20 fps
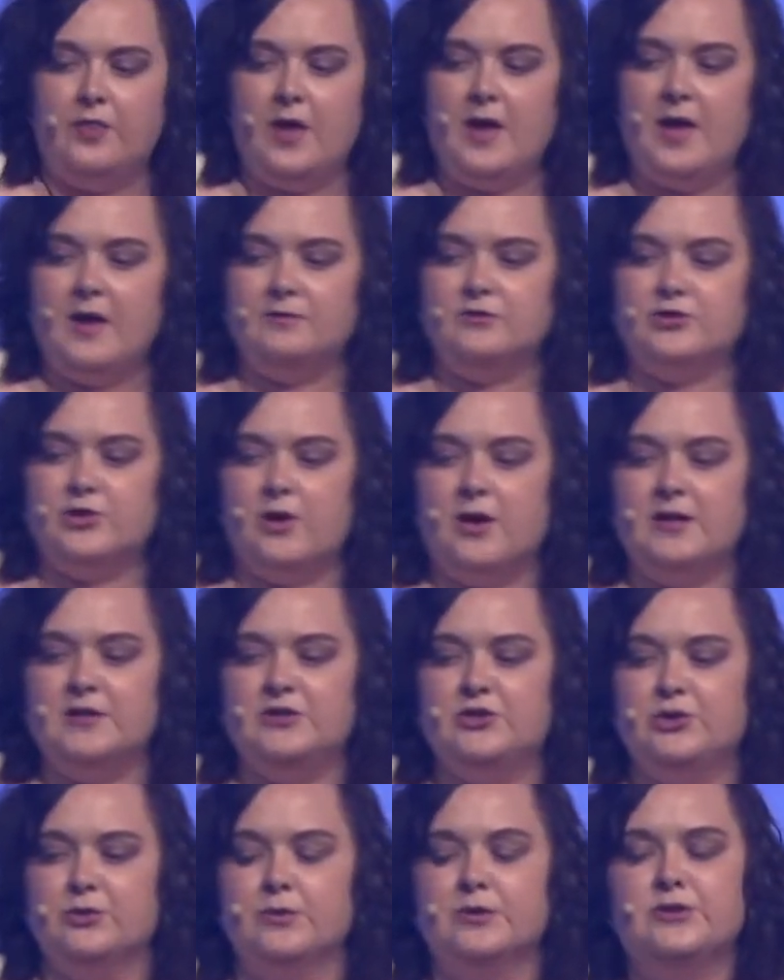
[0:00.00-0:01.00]
they have
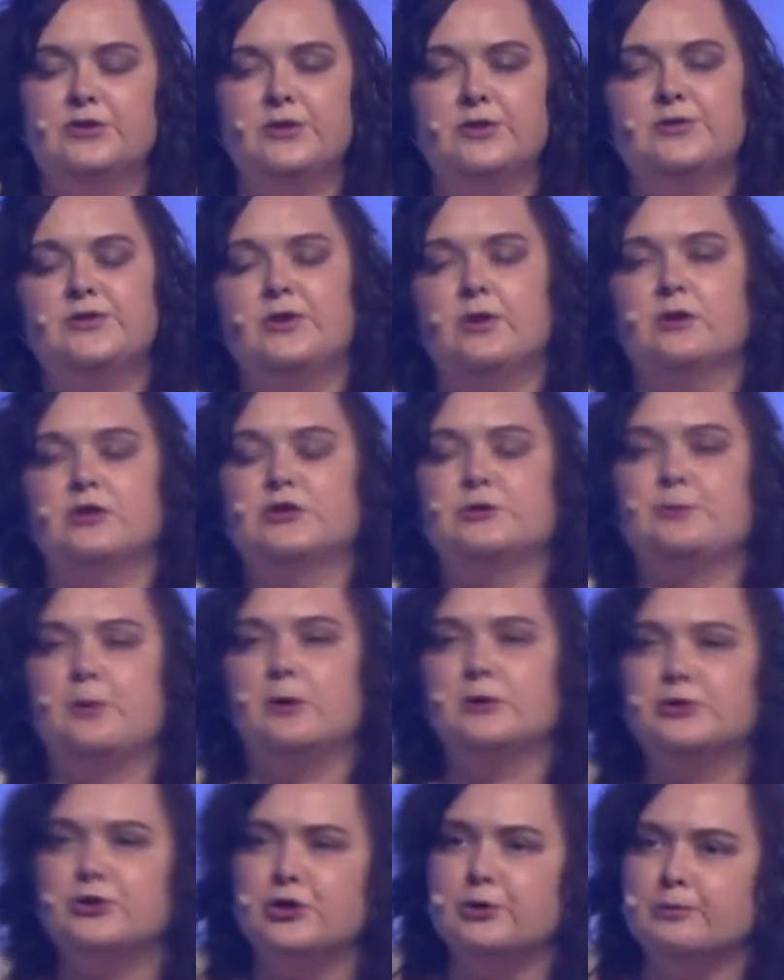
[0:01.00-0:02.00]
tried to reduce their
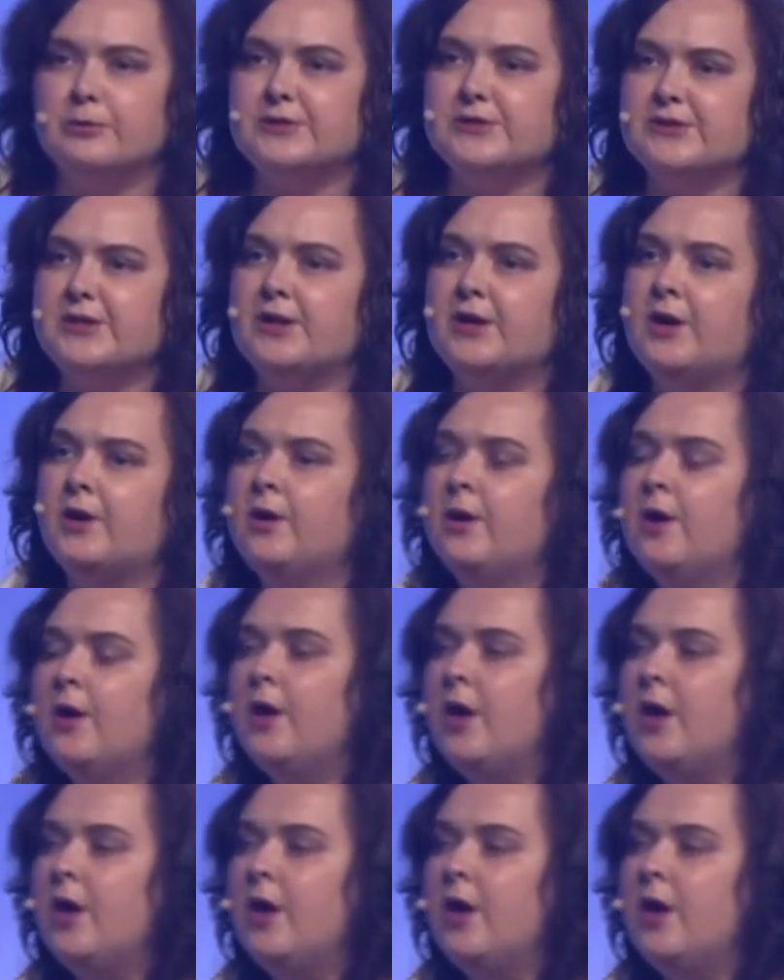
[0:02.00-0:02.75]
exposure to Brazil